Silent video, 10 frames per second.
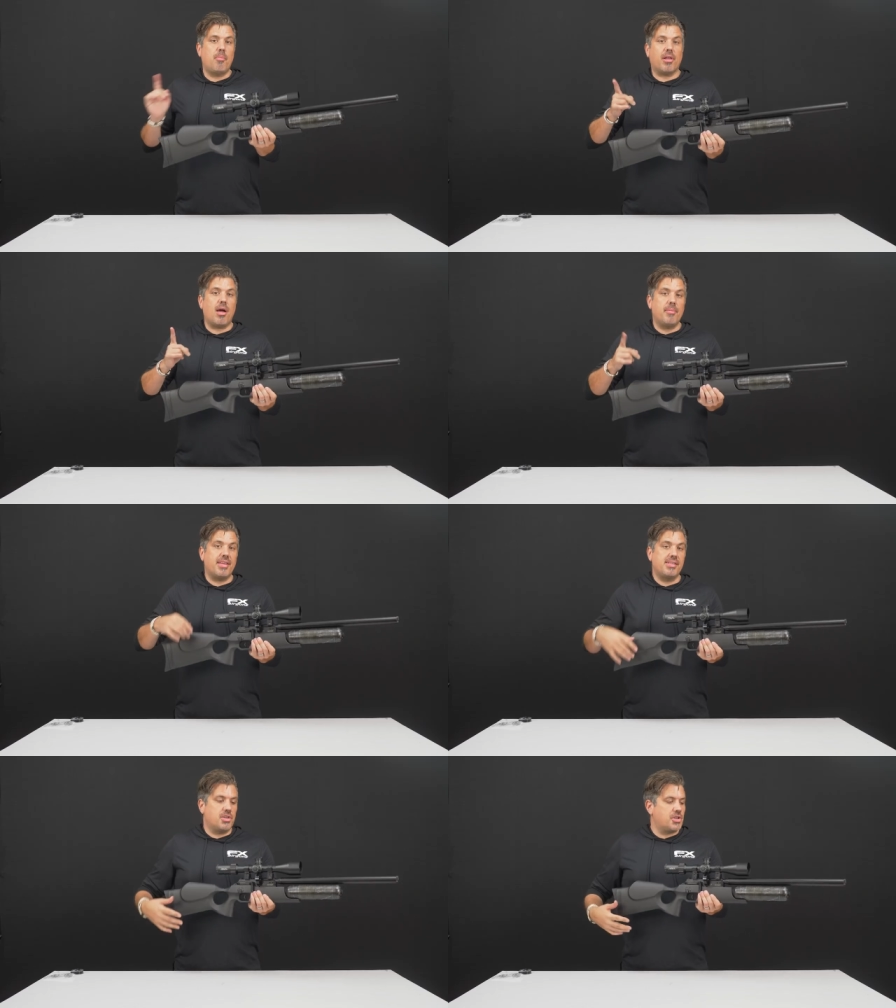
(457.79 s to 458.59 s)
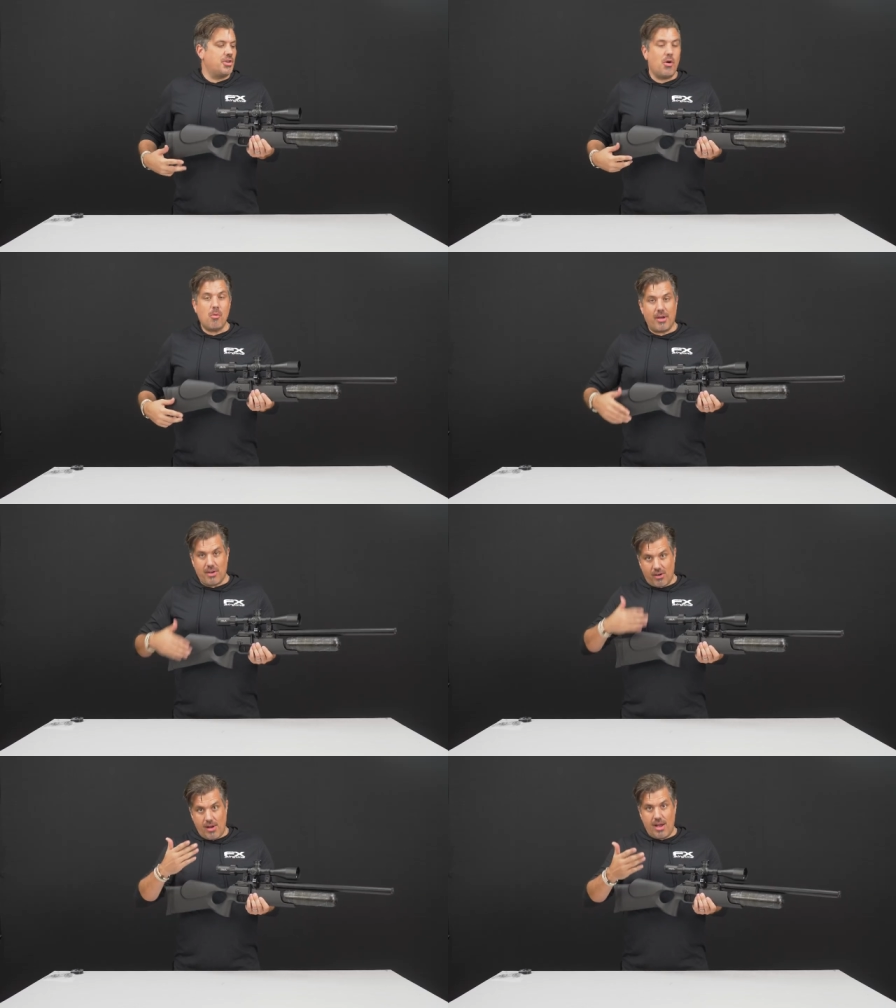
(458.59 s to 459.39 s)
couple of common things you should know
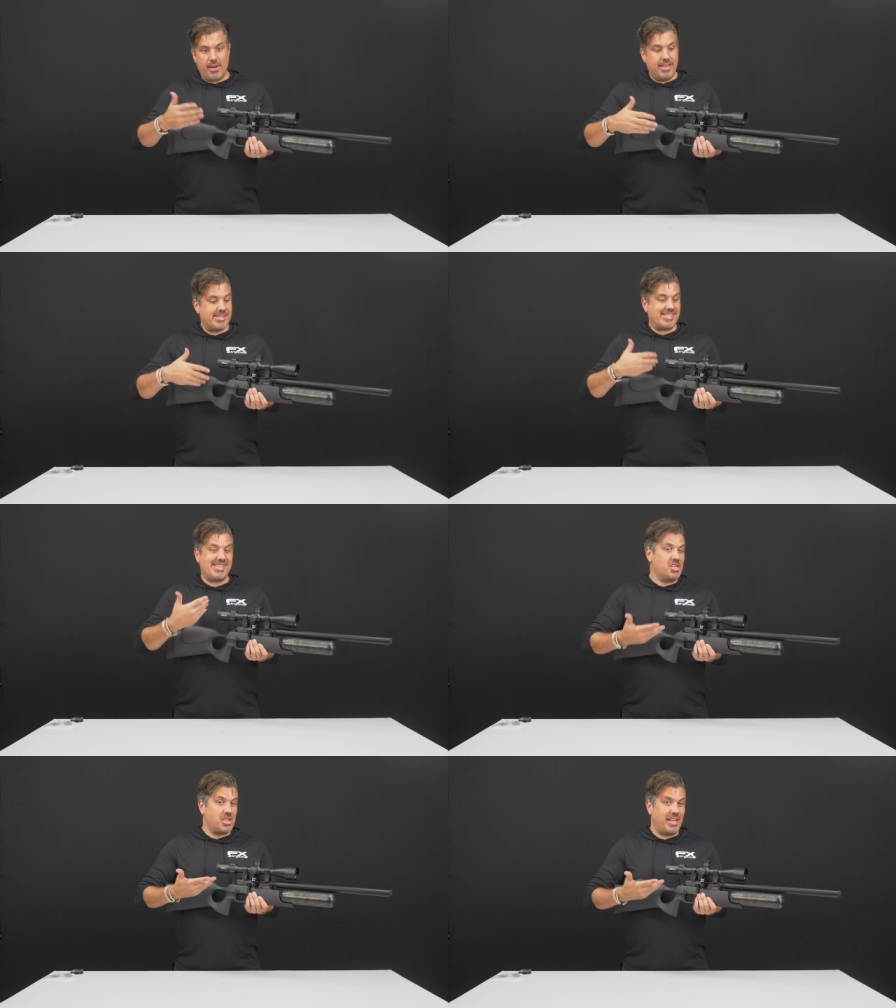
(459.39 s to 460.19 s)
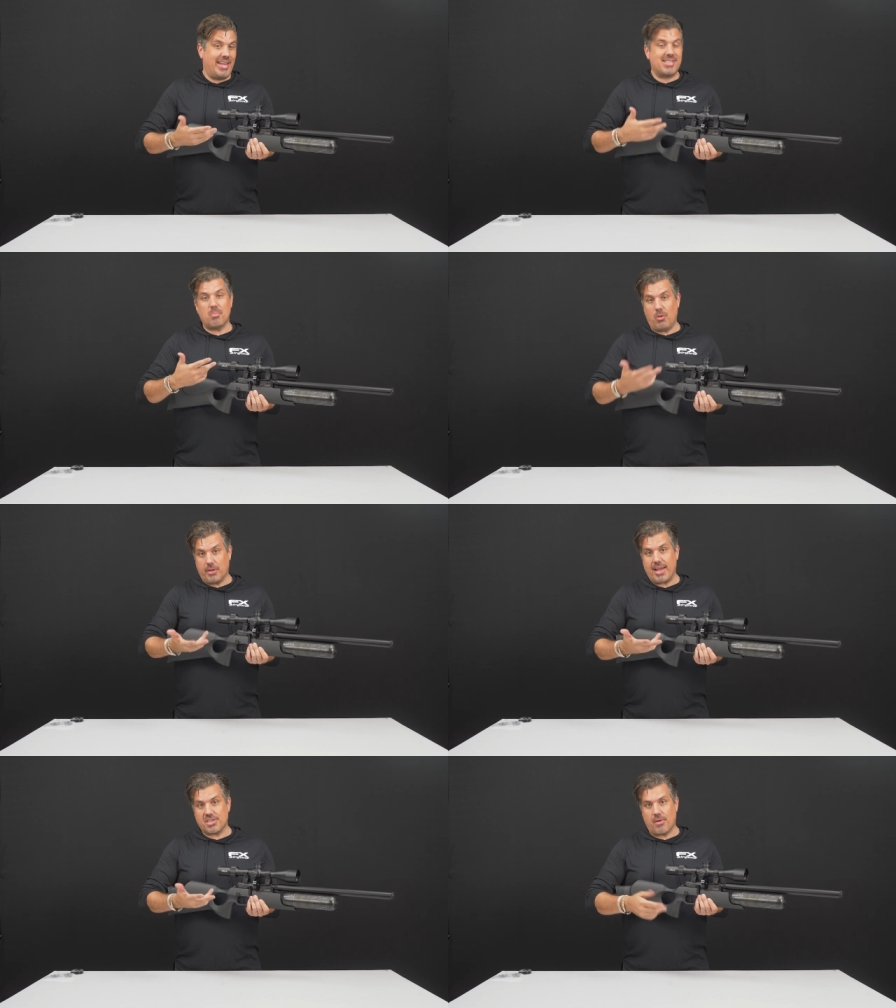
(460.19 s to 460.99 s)
about your Crown is essentially it's a
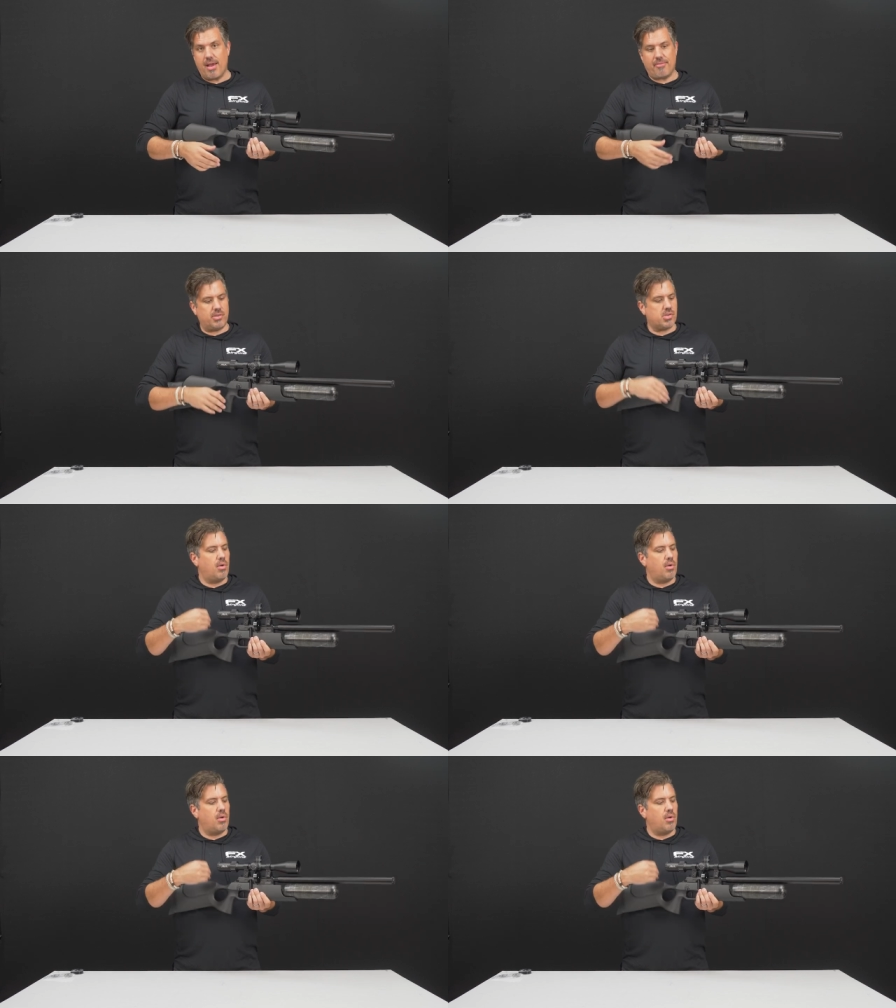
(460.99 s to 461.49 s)
bolt action rifle.